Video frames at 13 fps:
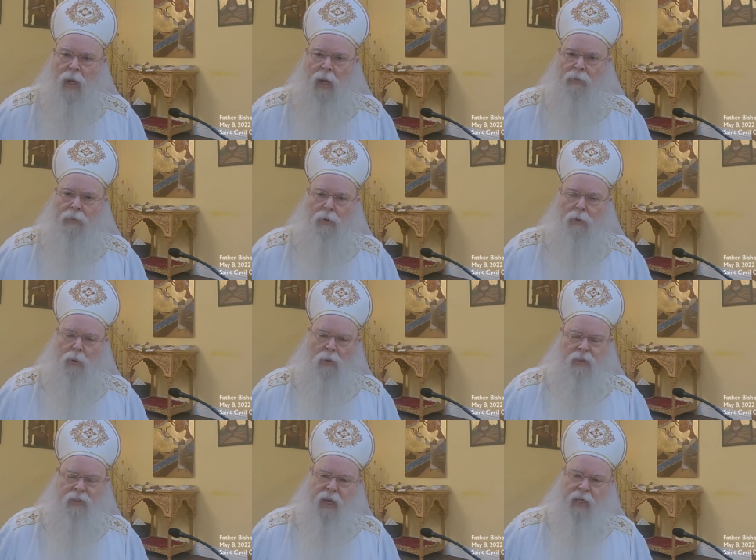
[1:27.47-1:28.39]
And the
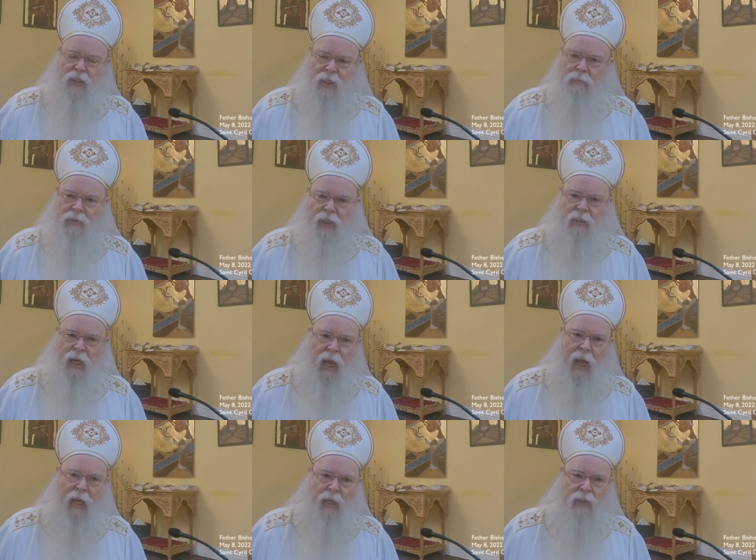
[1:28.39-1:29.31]
Lord takes them to
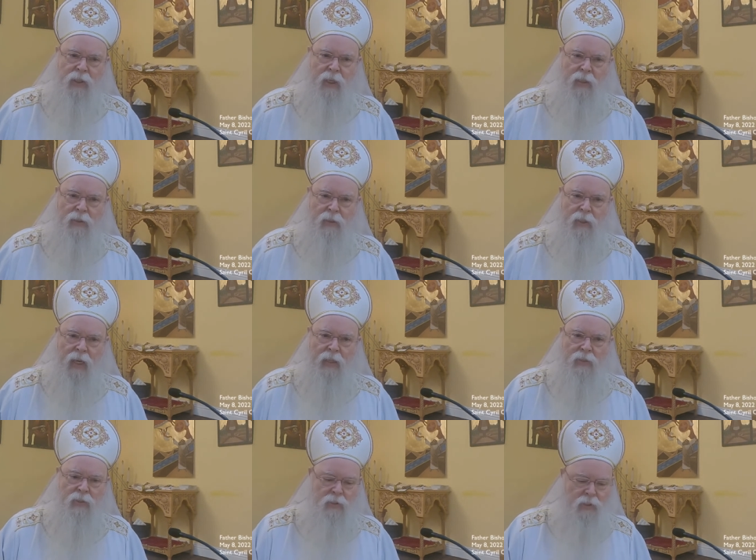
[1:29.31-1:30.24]
task and,
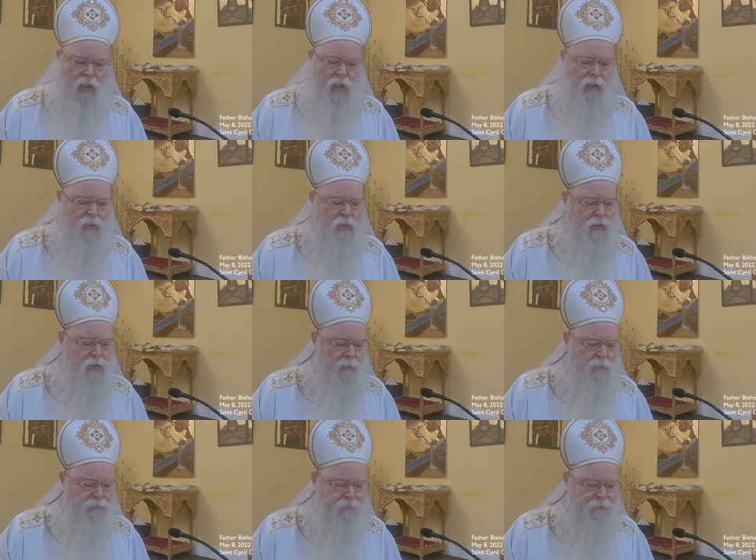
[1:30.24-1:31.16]
and says,